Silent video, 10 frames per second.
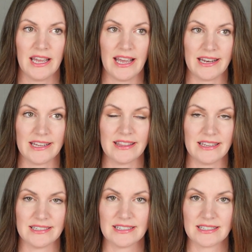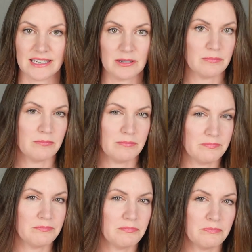and I think it is like a
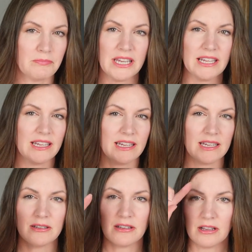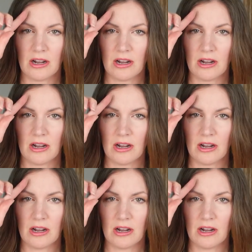pinky,